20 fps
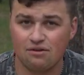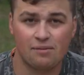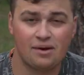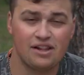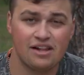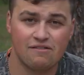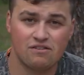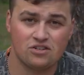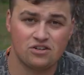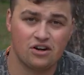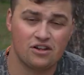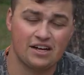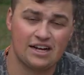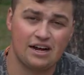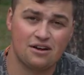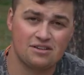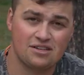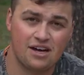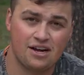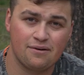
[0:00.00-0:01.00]
We might leave the Starlink
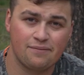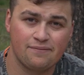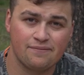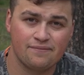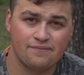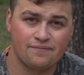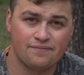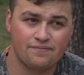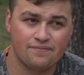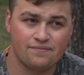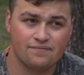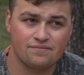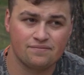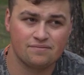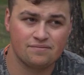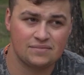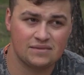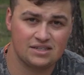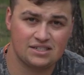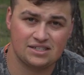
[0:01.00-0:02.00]
outside
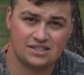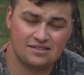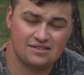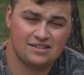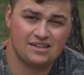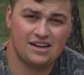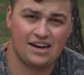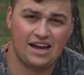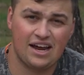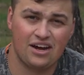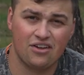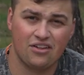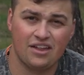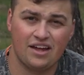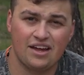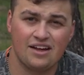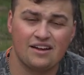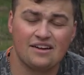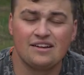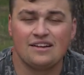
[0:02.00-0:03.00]
because it can handle
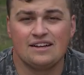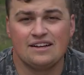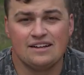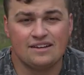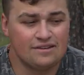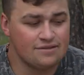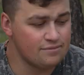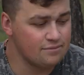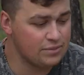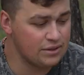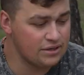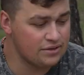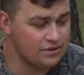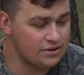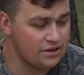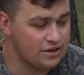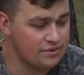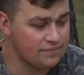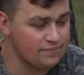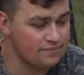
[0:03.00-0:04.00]
that. But,
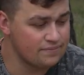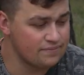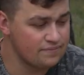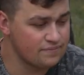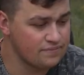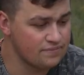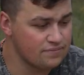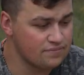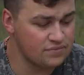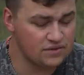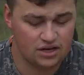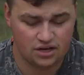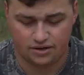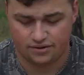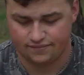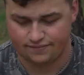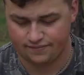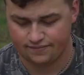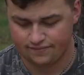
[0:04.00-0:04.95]
okay.